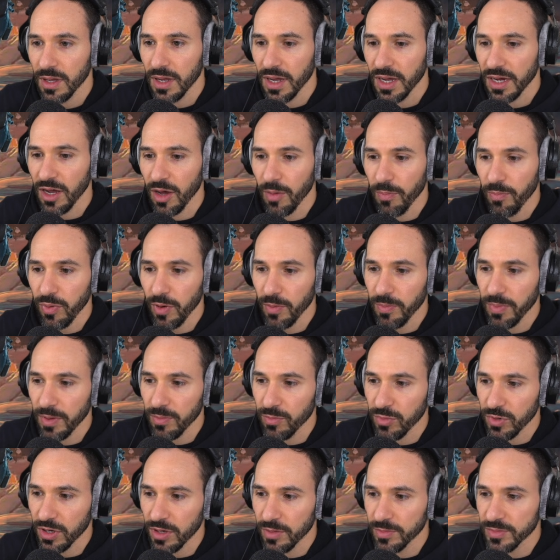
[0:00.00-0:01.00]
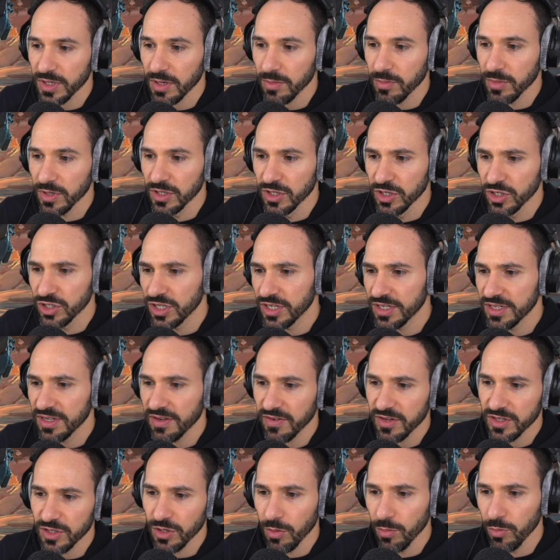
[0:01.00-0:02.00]
Now pop-up comes up, does this
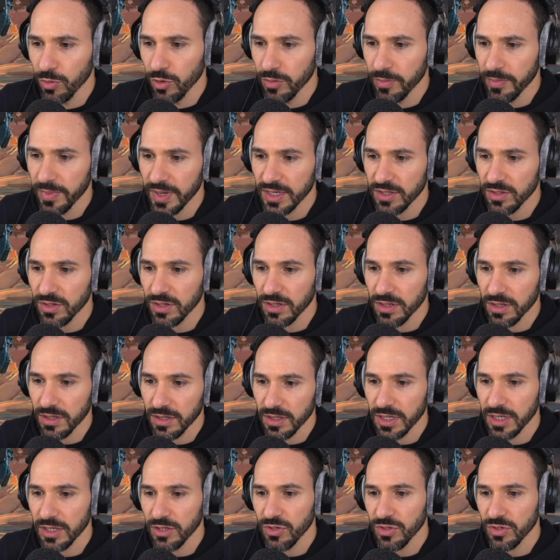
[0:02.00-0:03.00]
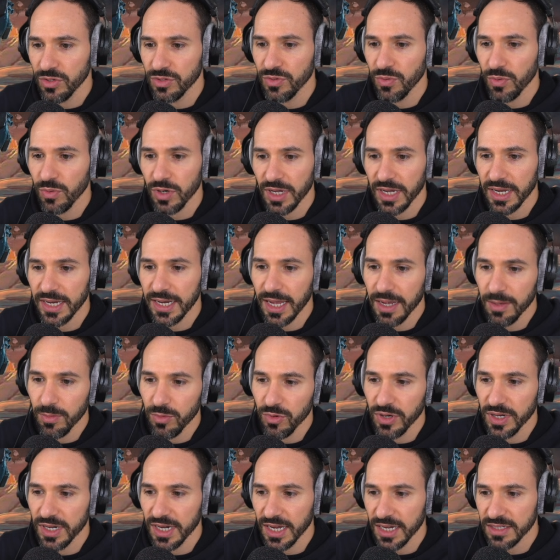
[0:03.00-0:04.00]
always onboard memory? You do want to
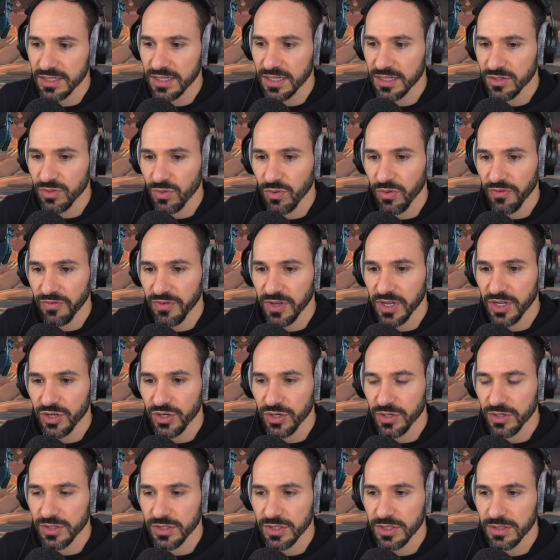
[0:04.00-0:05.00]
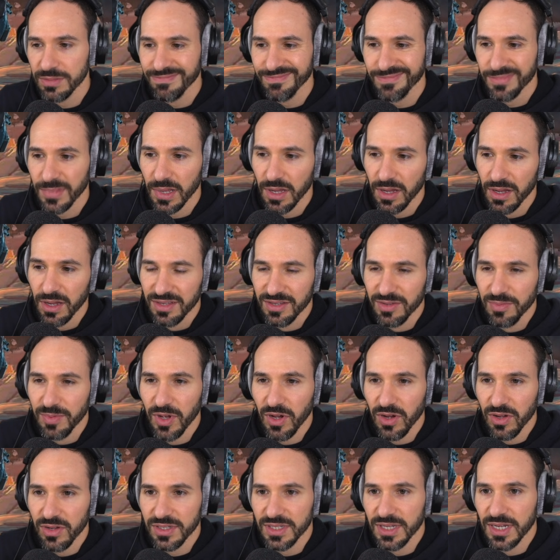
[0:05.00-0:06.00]
enable and access all features. To be
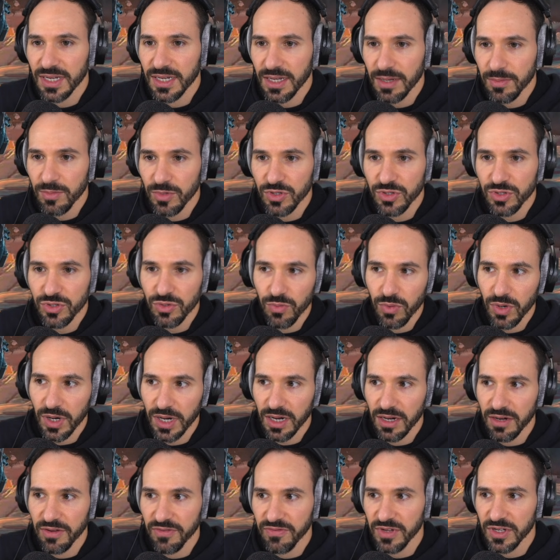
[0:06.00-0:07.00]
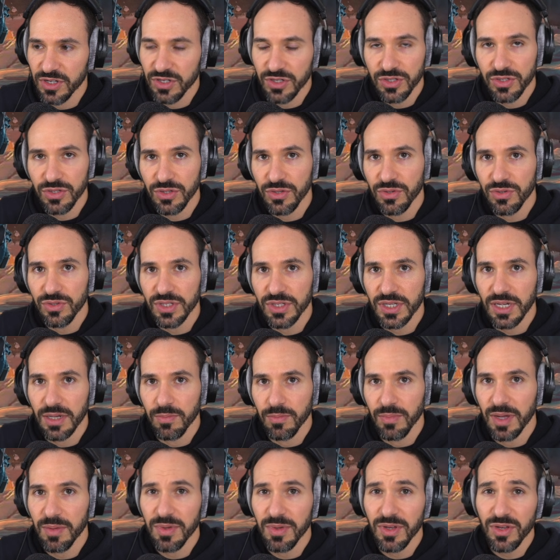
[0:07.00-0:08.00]
honest, like, I'm not sure what kind of features you're using.
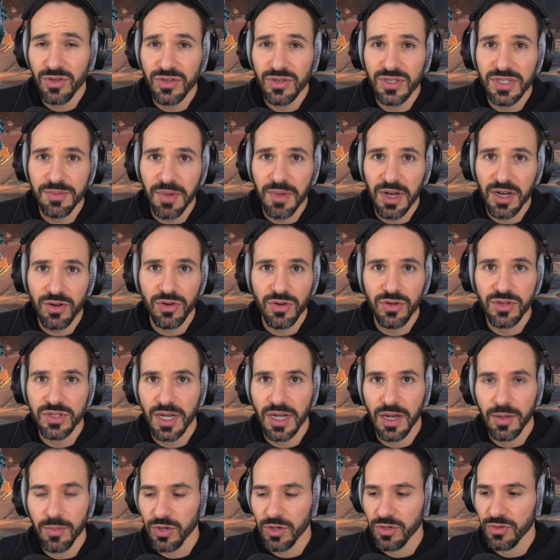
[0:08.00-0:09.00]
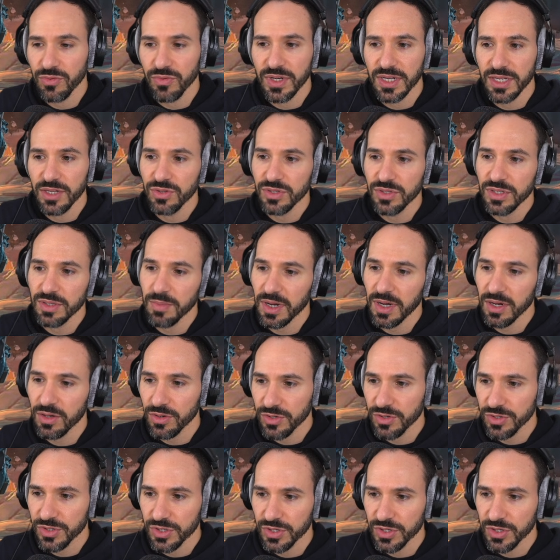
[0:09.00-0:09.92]
Maybe you're using macros. I'm not really using macros.